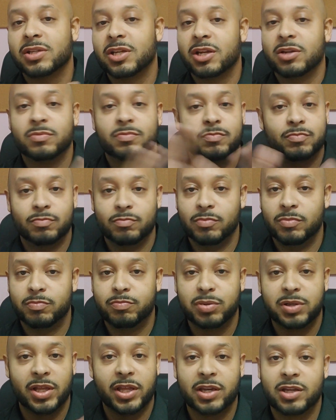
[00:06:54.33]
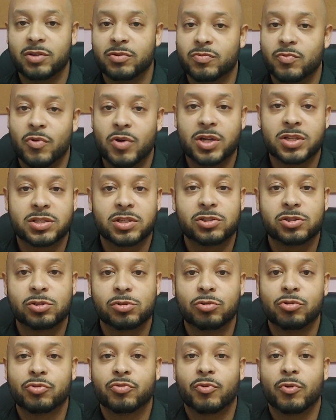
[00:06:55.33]
There are plenty of ones to
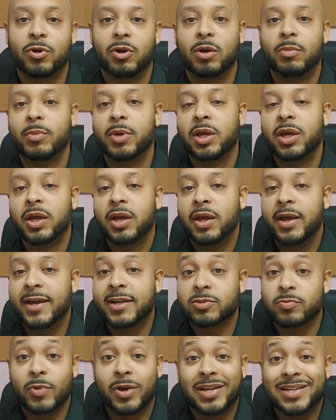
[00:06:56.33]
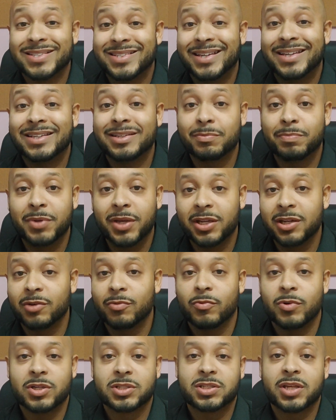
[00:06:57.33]
choose from, as well as independent
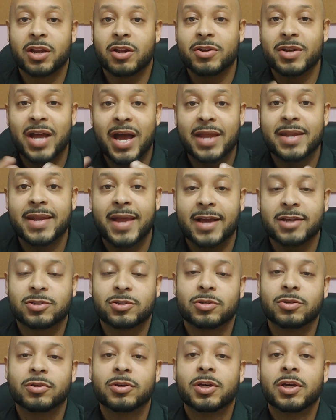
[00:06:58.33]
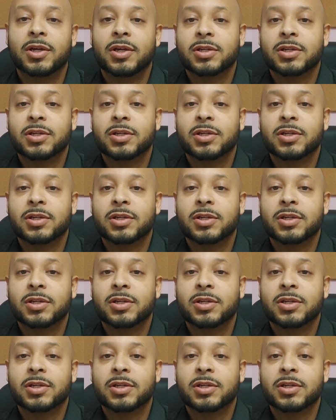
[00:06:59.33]
ones that are not national.